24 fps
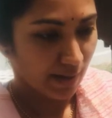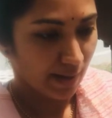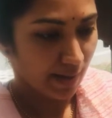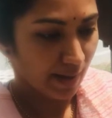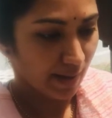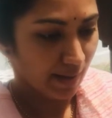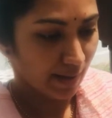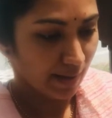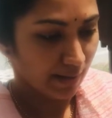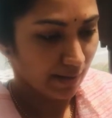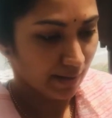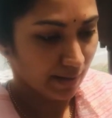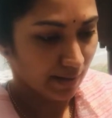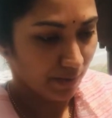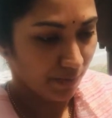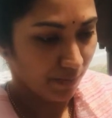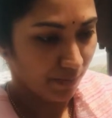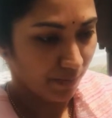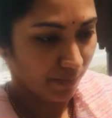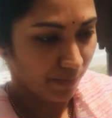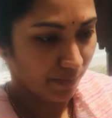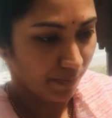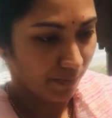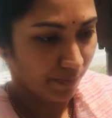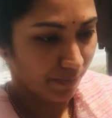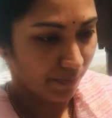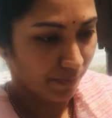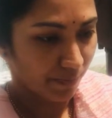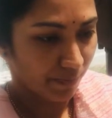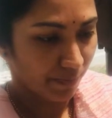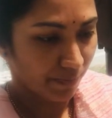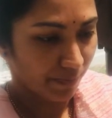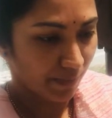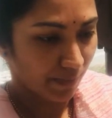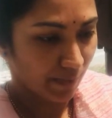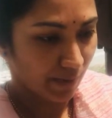and
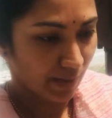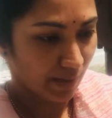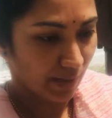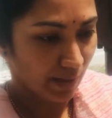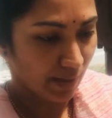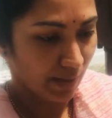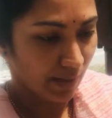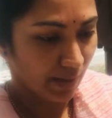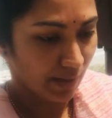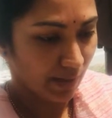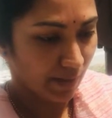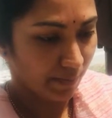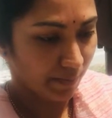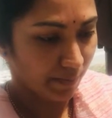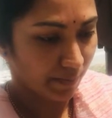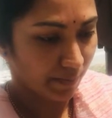here.